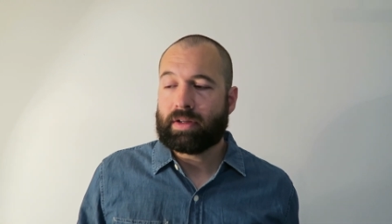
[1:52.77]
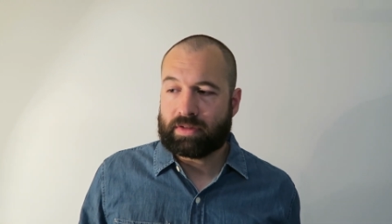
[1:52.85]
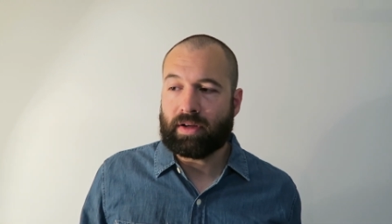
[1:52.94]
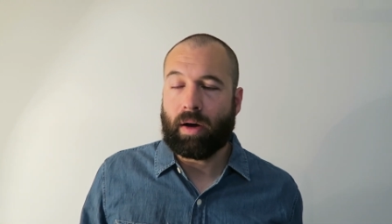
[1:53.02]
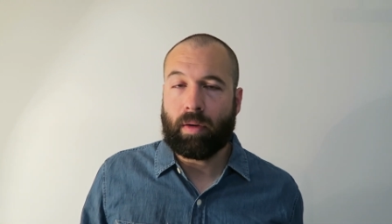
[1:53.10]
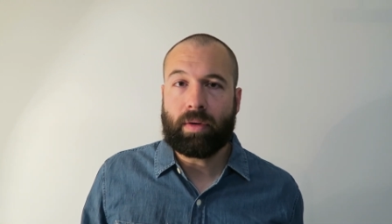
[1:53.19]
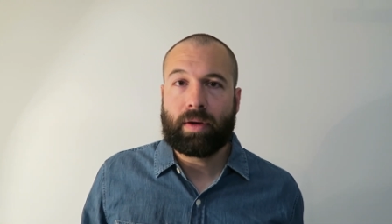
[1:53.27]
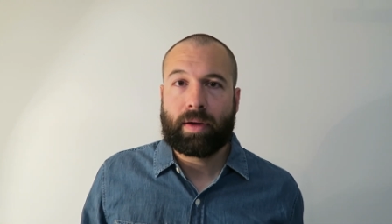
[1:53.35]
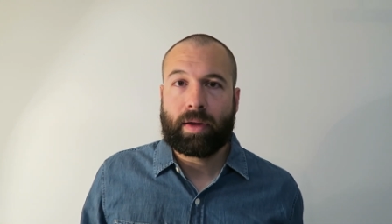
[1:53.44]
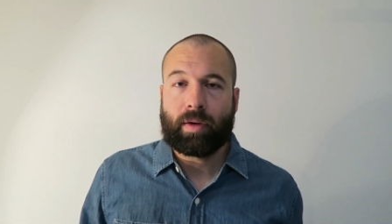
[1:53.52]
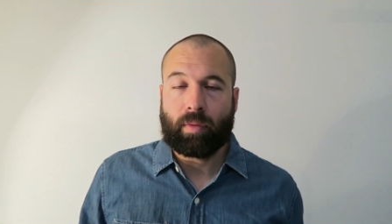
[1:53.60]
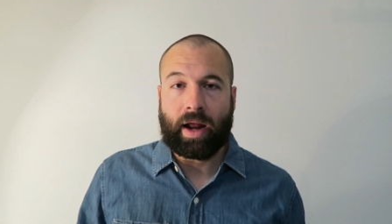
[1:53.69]
So
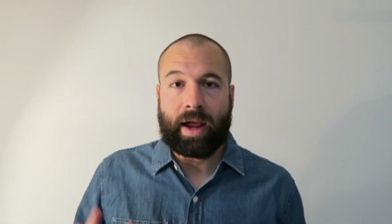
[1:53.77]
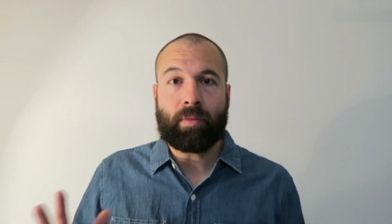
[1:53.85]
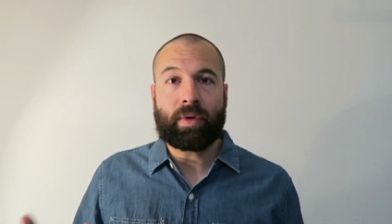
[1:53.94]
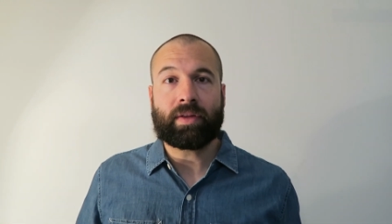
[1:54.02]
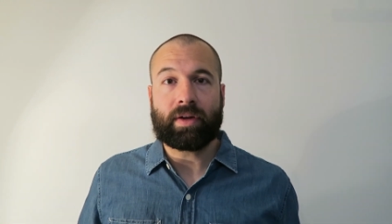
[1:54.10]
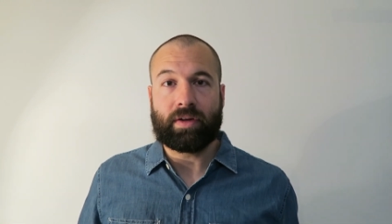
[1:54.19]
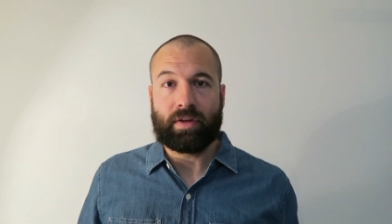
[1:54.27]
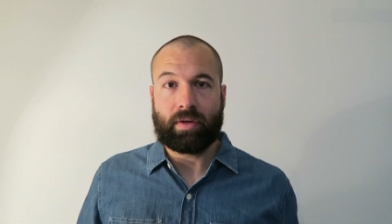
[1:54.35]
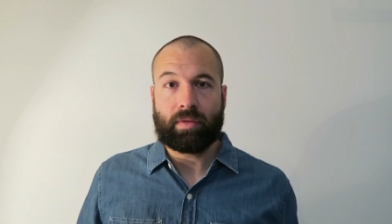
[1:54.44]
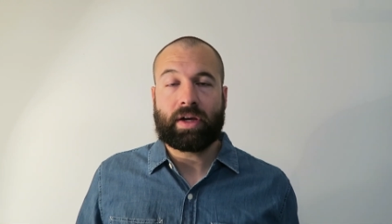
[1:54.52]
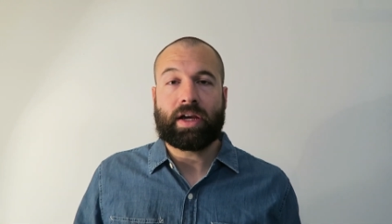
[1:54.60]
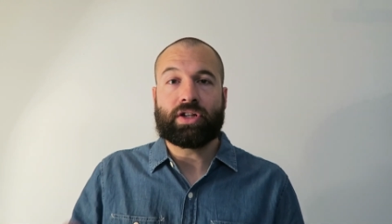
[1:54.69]
what I am willing to
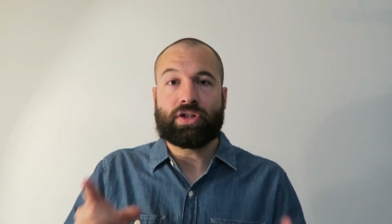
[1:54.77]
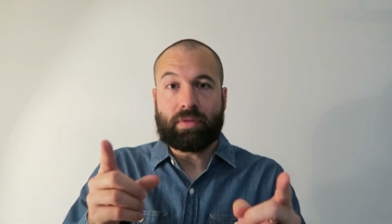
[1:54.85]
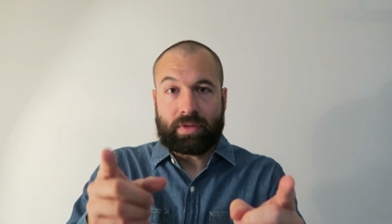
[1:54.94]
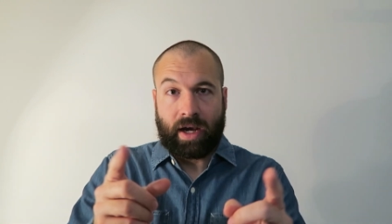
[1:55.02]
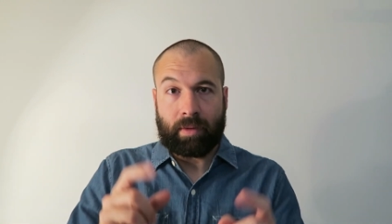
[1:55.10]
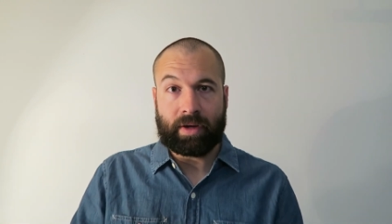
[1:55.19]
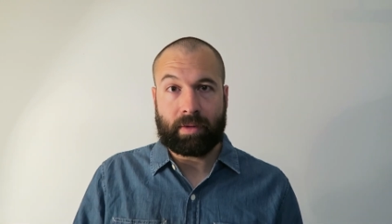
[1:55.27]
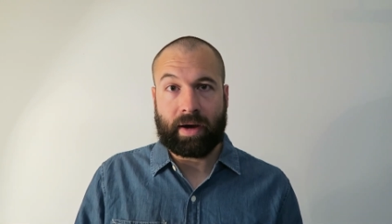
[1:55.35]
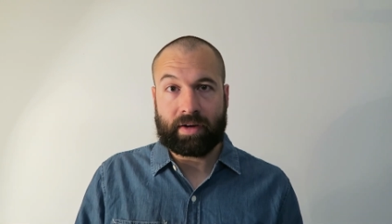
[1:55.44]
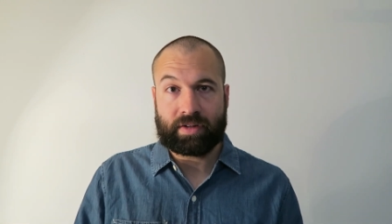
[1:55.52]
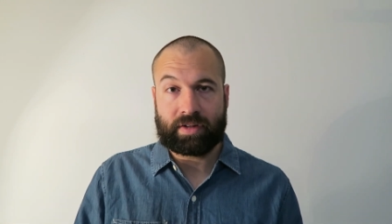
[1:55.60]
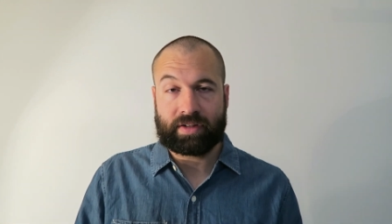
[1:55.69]
do is you tell me
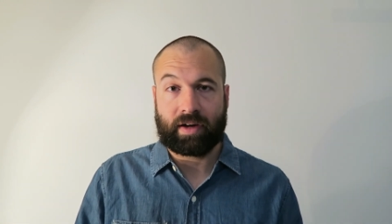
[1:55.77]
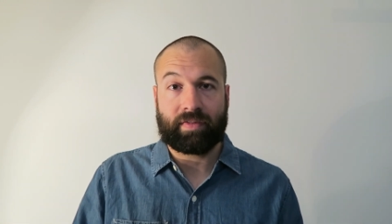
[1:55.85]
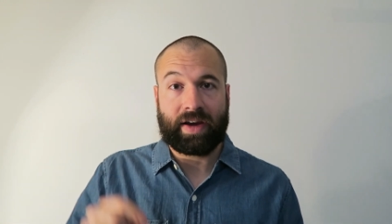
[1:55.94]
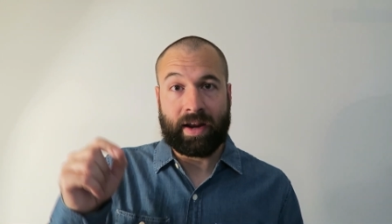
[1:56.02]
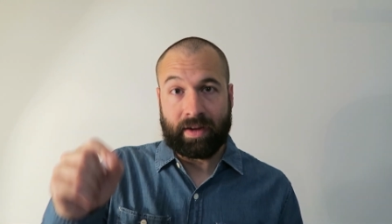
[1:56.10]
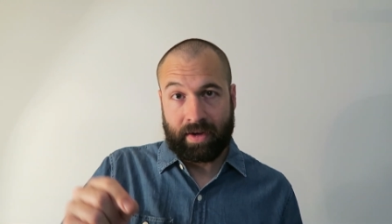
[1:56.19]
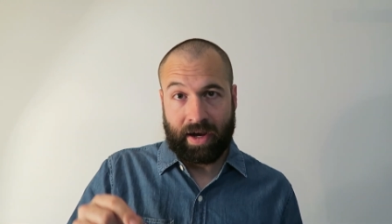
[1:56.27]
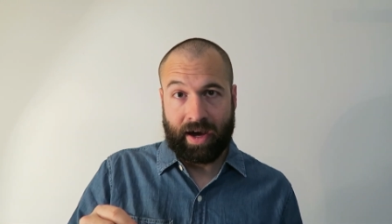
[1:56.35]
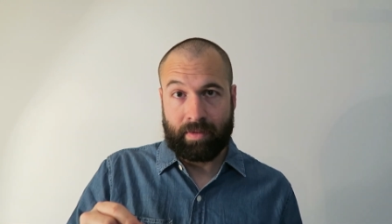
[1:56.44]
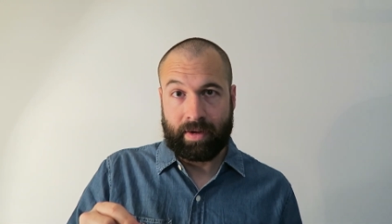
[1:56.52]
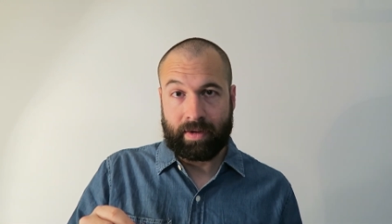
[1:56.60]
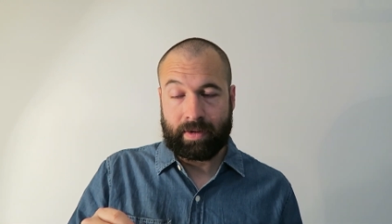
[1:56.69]
about yourself in a
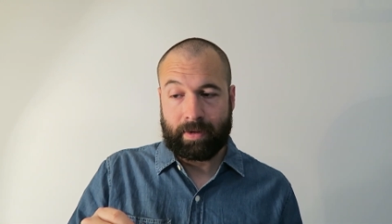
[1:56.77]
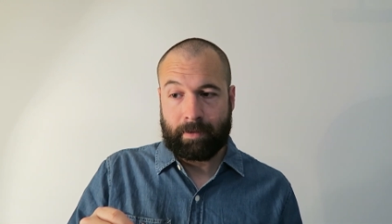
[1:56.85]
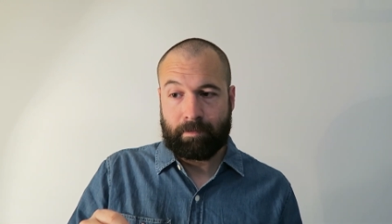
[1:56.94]
comment